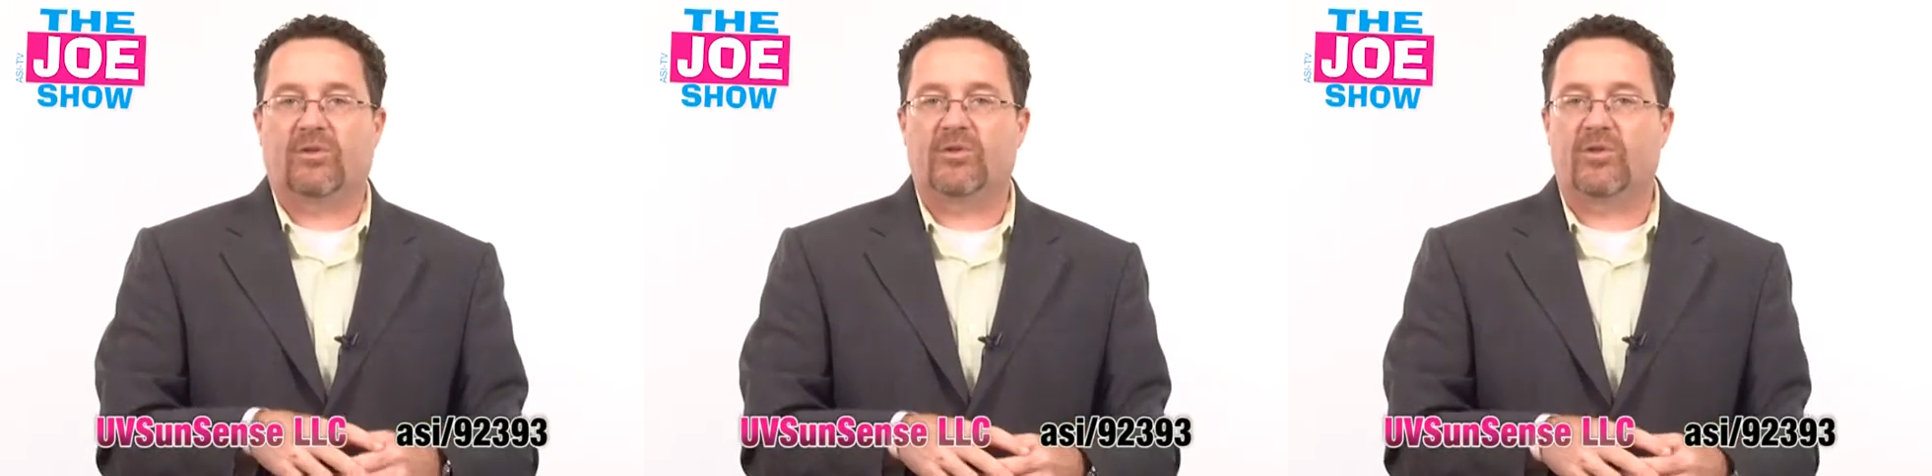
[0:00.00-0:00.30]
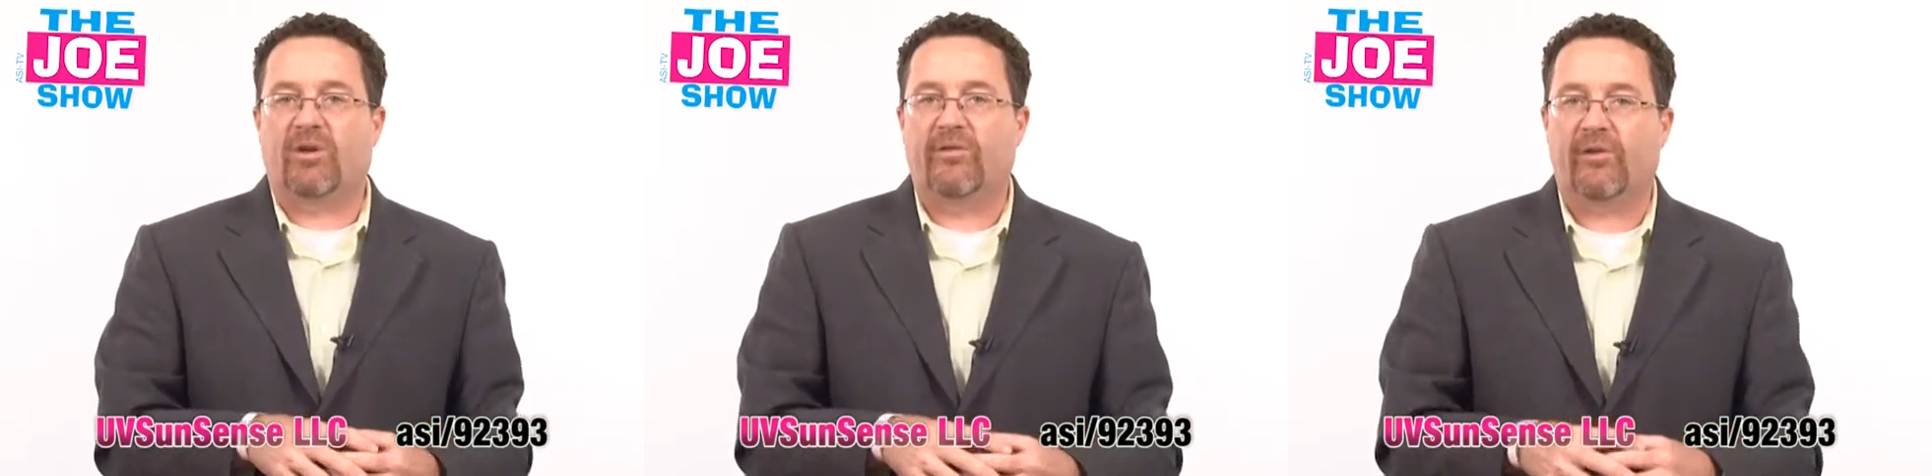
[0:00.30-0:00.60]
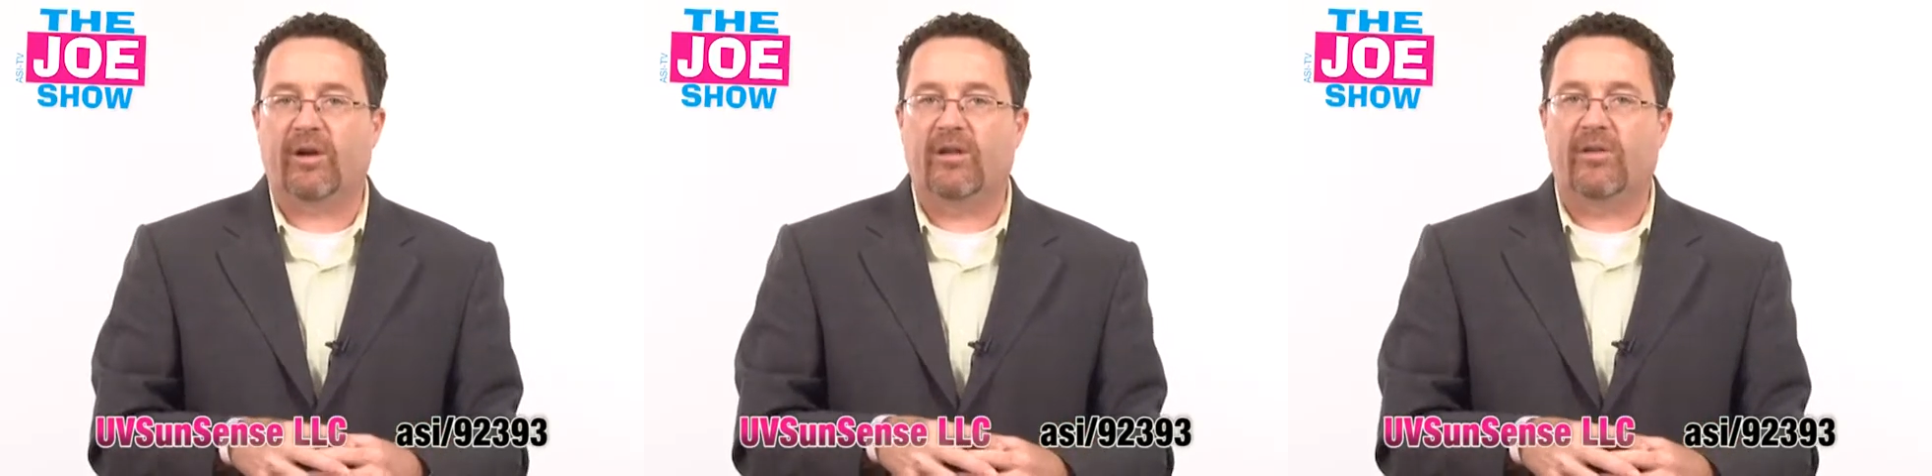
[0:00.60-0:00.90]
So it's great
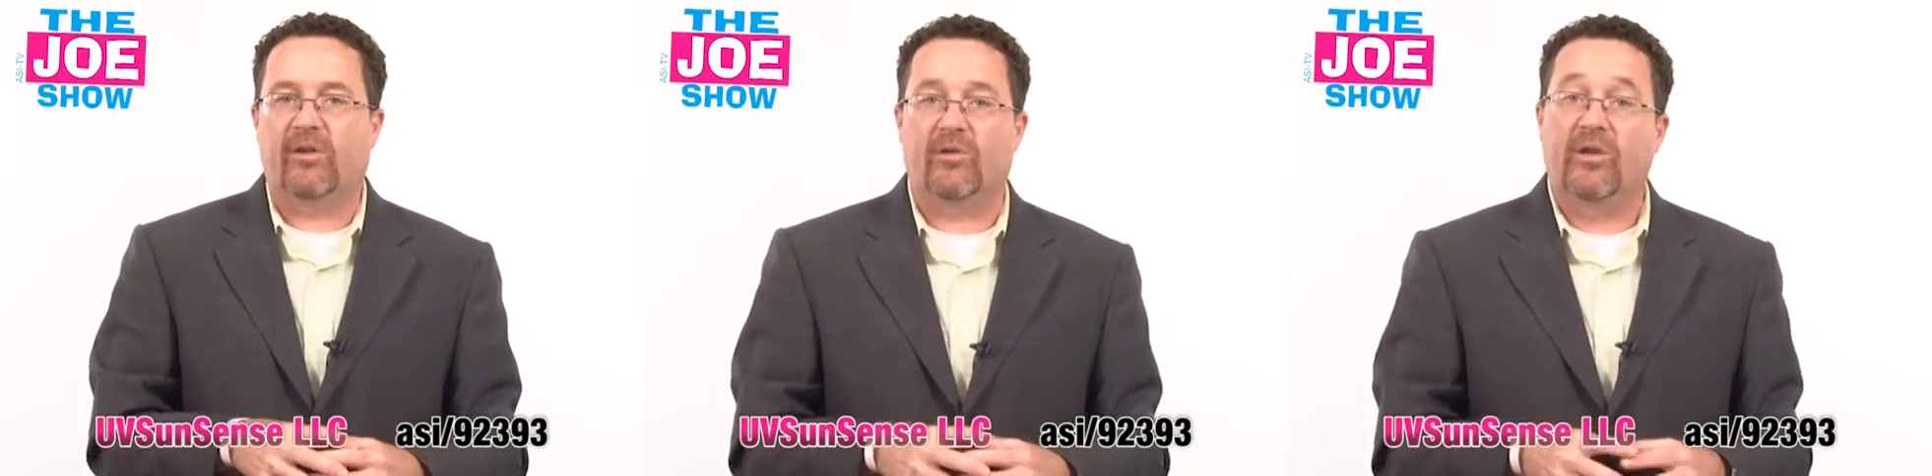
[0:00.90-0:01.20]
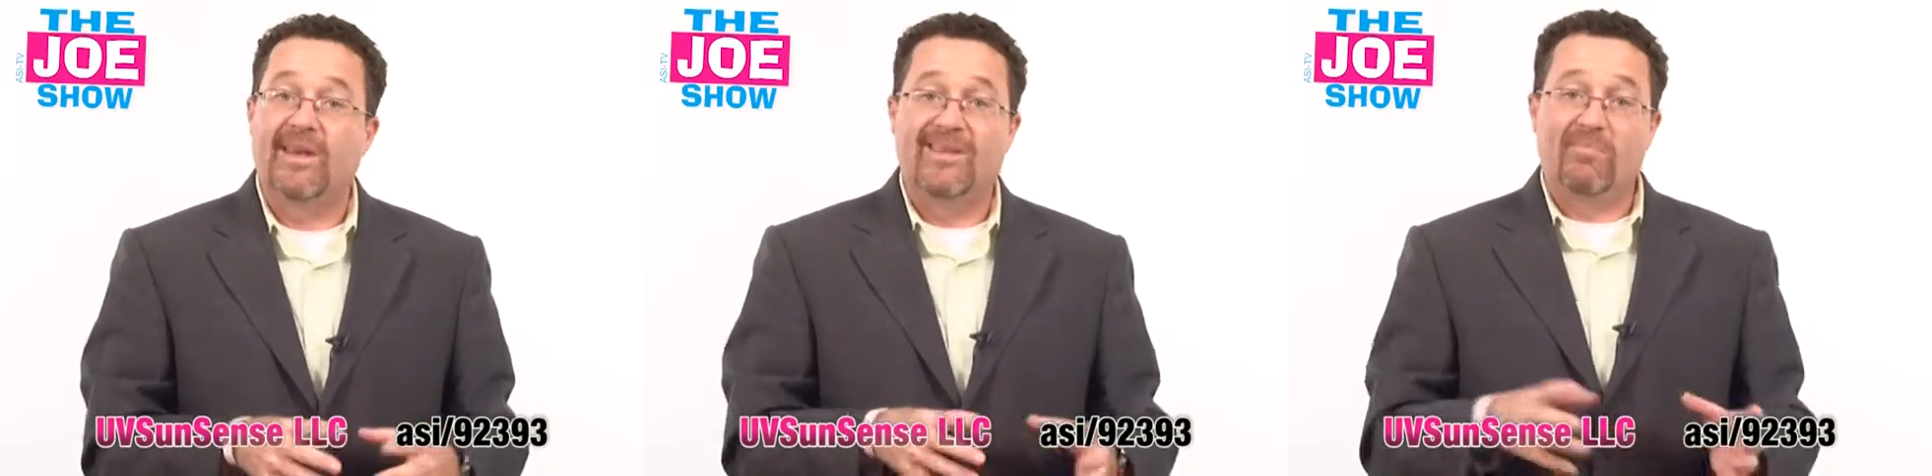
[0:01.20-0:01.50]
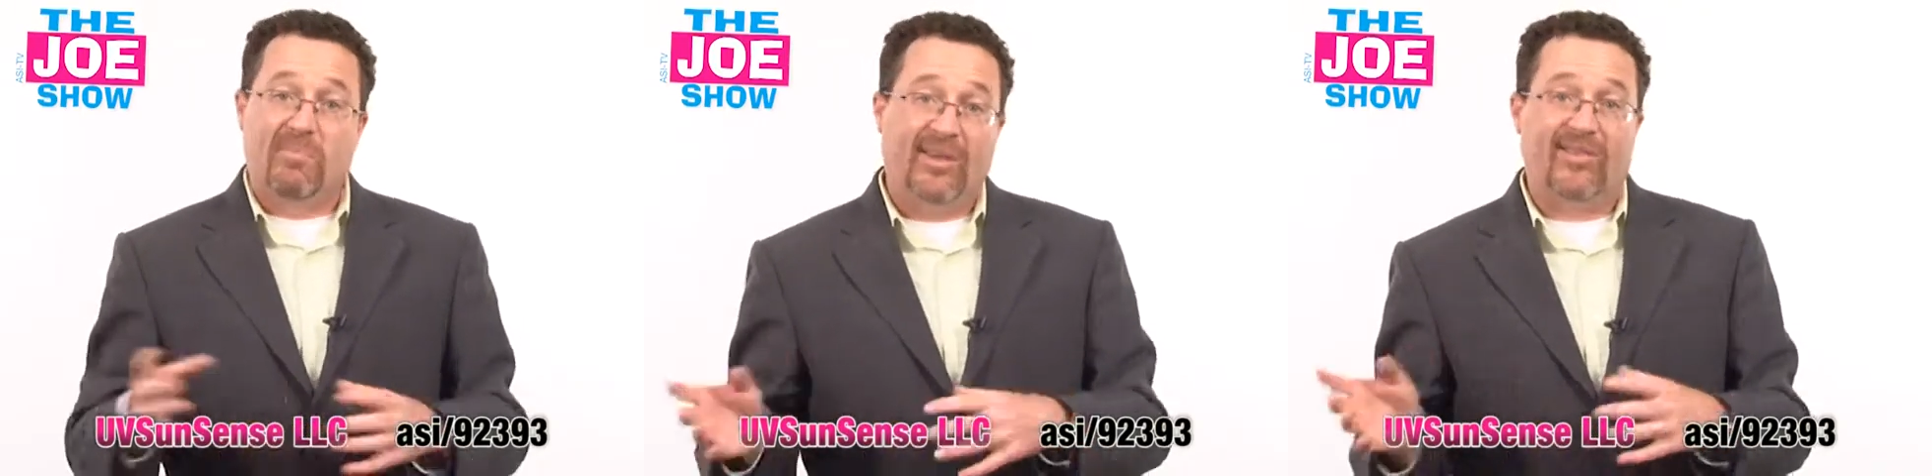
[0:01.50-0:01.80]
for any of those
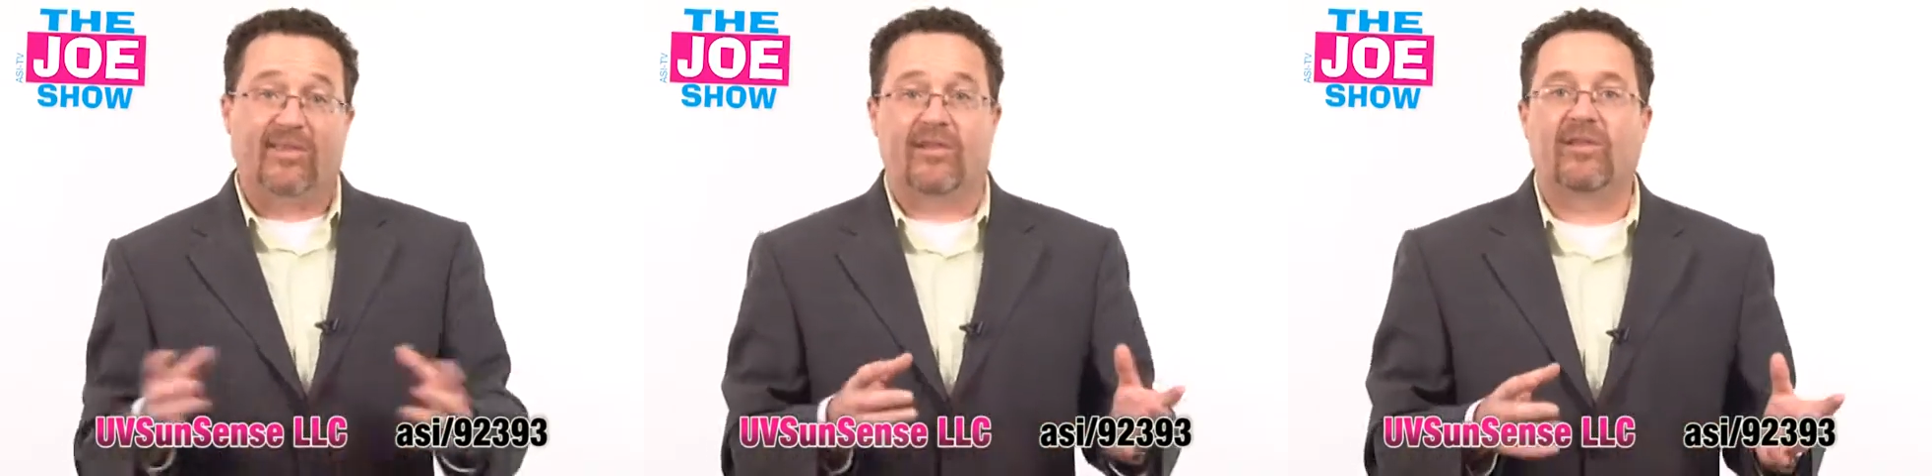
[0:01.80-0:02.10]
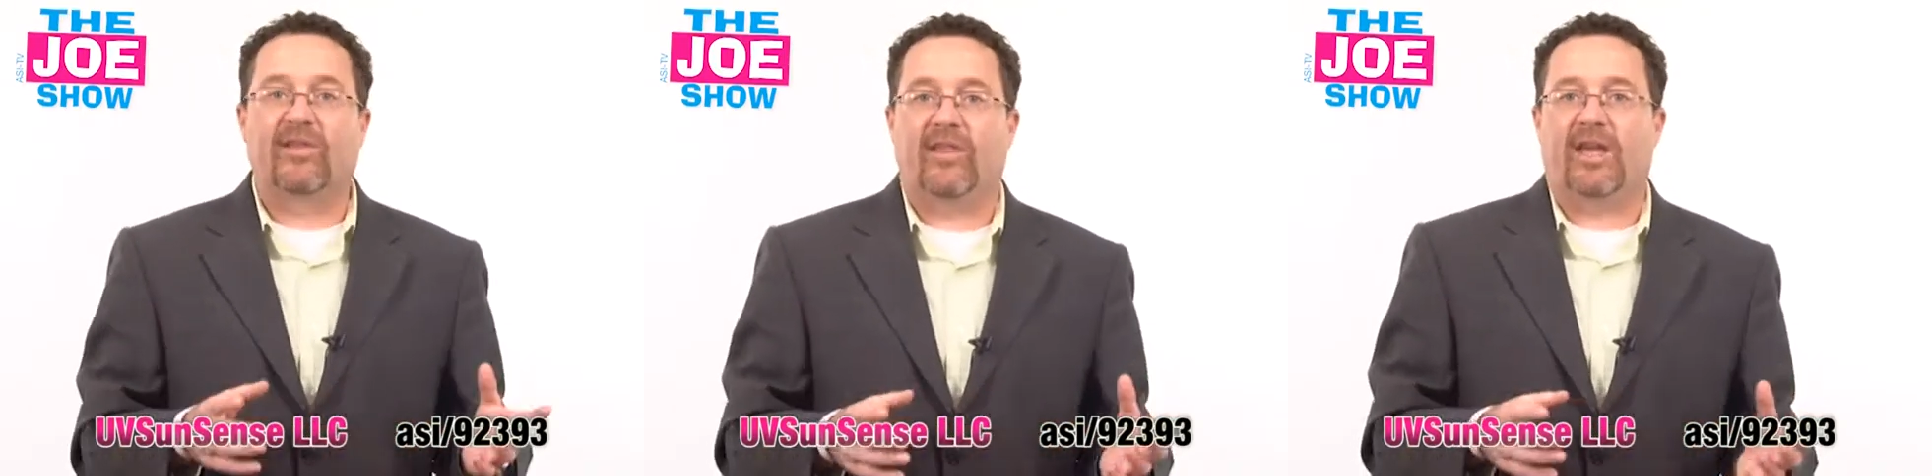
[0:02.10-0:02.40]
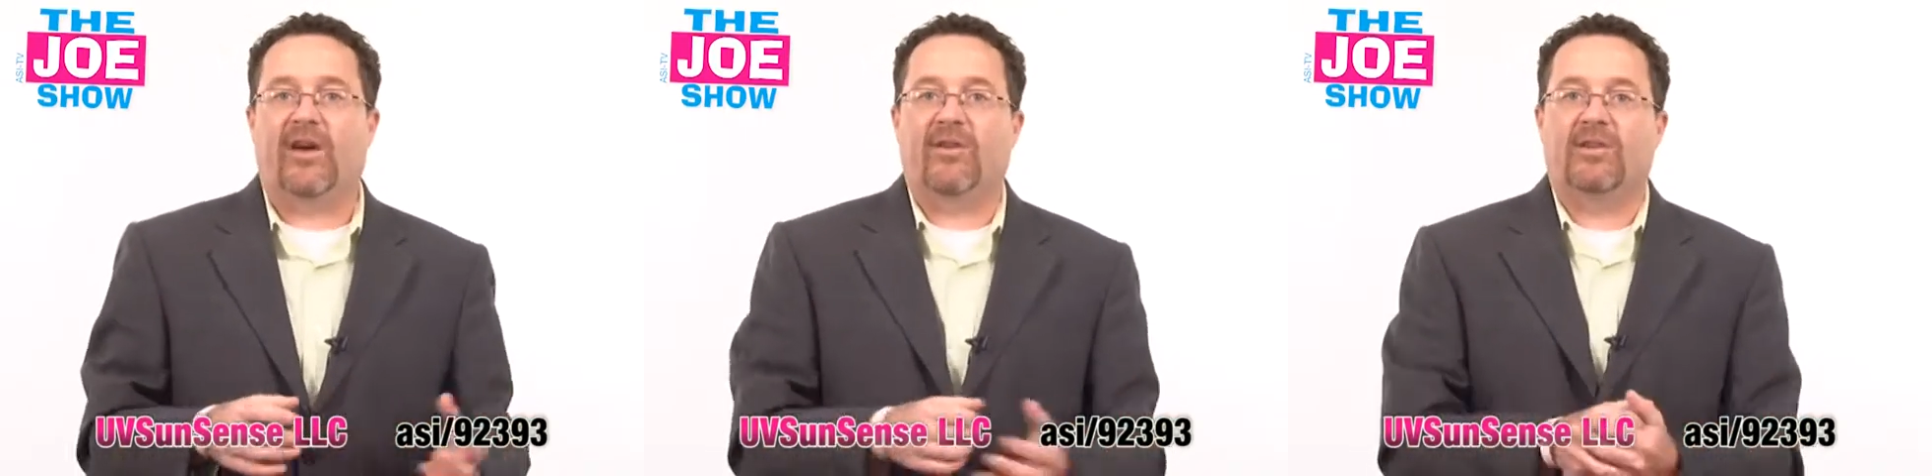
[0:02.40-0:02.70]
businesses in
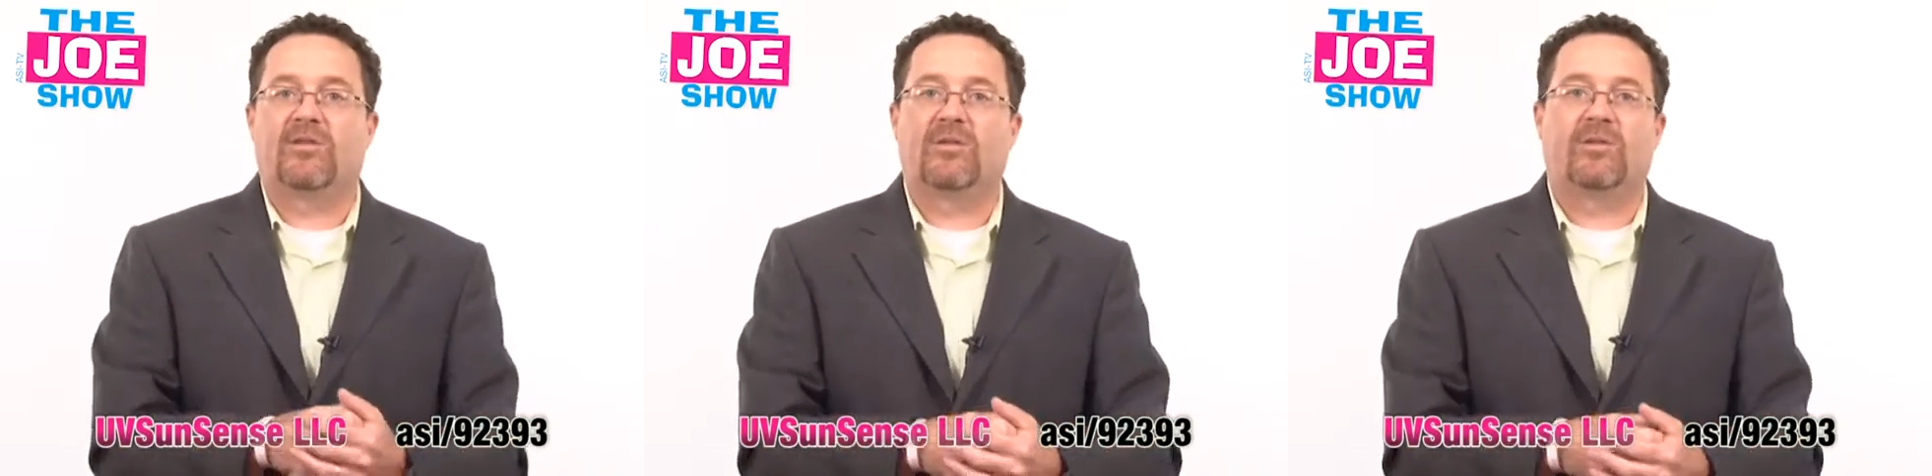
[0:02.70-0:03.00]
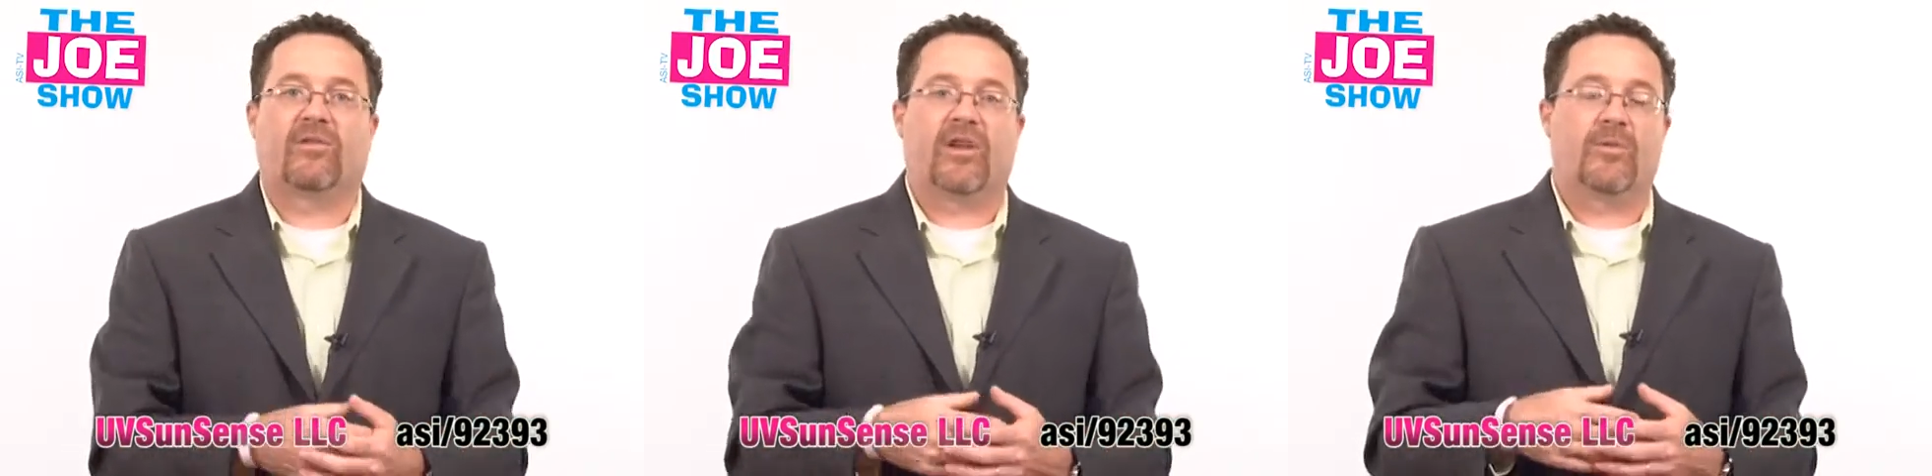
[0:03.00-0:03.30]
the area to do this.